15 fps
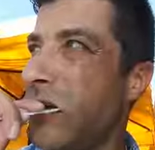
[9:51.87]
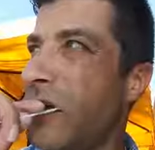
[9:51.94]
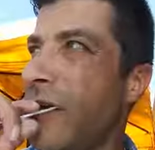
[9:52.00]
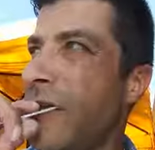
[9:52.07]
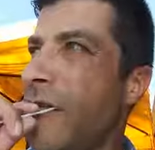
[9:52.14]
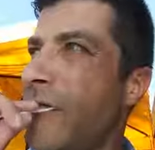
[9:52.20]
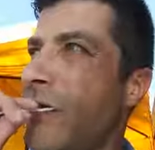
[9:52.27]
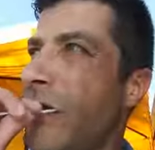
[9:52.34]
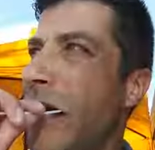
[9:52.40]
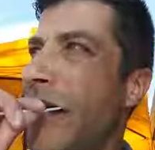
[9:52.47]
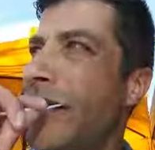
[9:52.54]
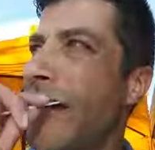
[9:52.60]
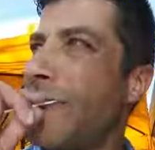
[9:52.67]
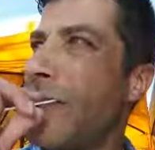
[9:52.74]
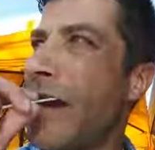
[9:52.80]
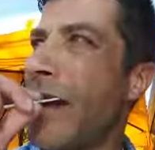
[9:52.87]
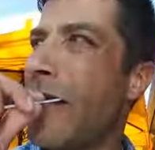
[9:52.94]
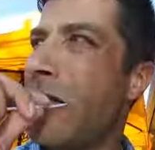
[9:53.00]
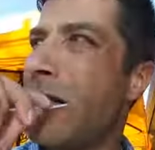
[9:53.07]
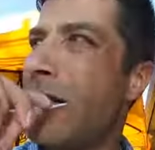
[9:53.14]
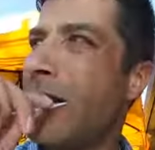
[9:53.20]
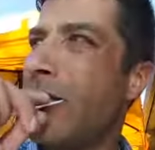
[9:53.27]
You know, if you had that
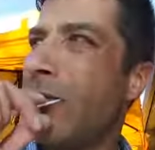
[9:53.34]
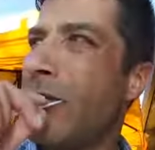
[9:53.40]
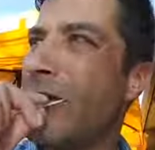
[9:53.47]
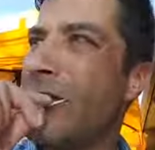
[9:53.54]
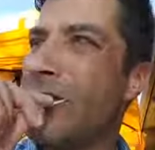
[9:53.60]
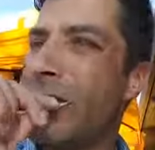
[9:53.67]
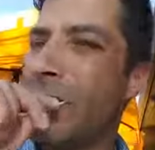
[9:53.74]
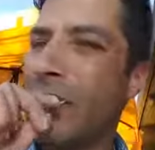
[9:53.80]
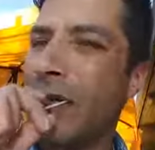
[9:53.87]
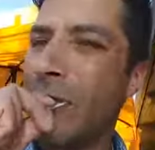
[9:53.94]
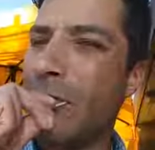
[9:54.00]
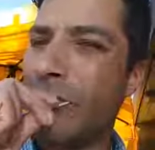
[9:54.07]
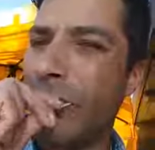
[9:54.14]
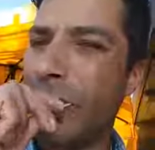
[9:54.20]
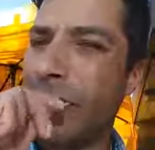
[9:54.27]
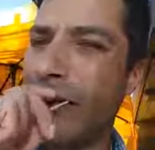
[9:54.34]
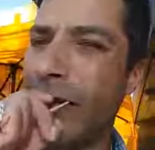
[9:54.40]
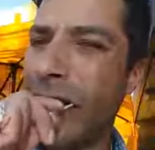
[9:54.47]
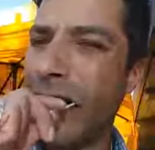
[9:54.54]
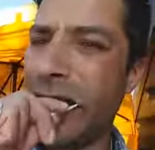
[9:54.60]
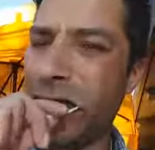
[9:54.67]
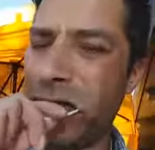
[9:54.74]
power, one dream to come true in
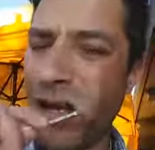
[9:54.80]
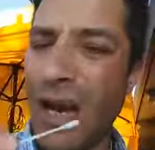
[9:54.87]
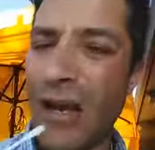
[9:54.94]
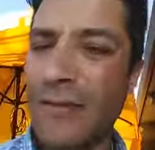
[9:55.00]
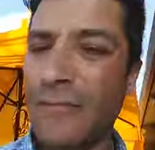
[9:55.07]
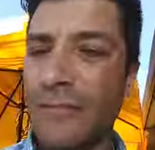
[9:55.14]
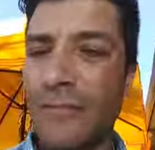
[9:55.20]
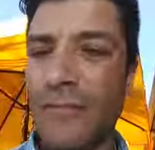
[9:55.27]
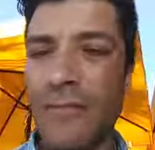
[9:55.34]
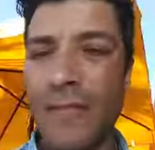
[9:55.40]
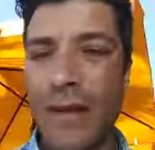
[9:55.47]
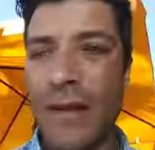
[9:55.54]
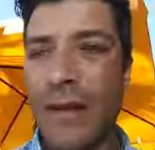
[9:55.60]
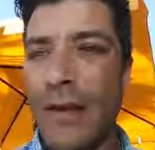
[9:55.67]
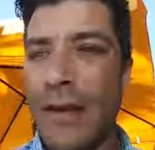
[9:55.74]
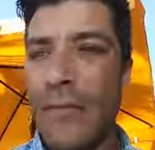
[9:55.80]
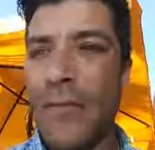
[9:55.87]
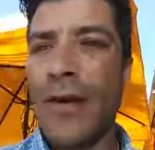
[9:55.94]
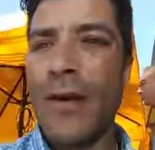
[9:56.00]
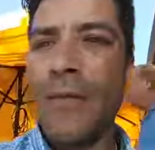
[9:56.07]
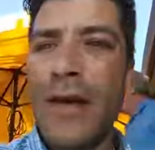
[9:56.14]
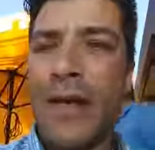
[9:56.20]
life,
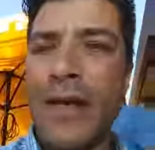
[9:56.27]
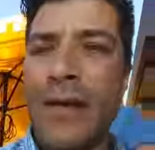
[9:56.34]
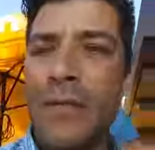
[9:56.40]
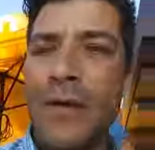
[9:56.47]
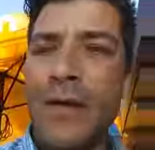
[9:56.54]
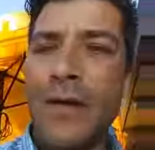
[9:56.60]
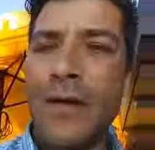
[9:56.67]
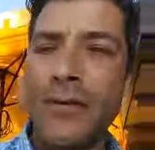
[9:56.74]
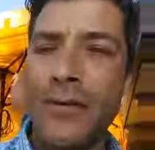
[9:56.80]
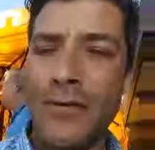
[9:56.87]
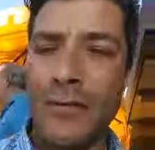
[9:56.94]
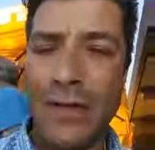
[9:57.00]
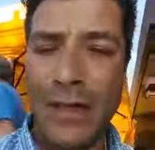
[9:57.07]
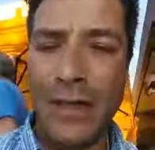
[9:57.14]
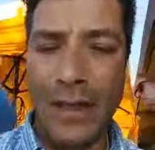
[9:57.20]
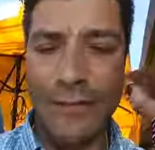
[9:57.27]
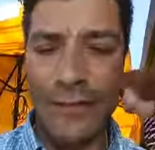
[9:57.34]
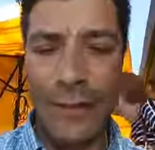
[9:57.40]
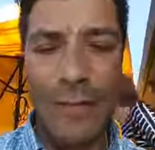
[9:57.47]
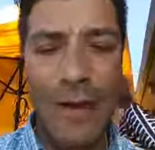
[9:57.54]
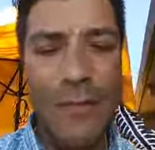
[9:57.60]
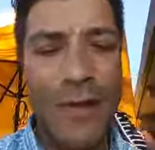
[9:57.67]
why not make it to be all children be loved?
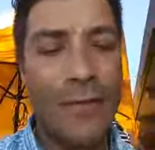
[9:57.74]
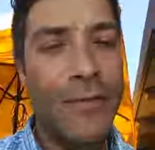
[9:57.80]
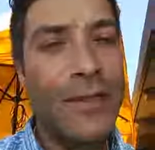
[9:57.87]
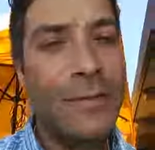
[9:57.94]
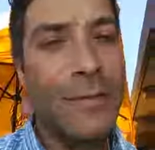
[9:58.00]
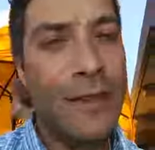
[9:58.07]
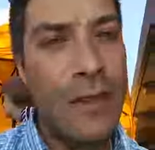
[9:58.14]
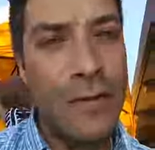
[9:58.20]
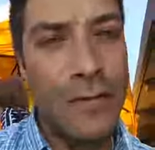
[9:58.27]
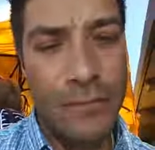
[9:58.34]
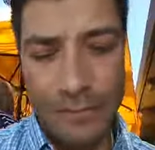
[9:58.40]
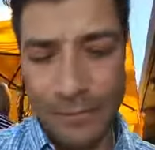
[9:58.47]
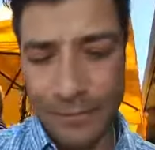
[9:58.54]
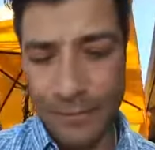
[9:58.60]
See, my mother raised me alone.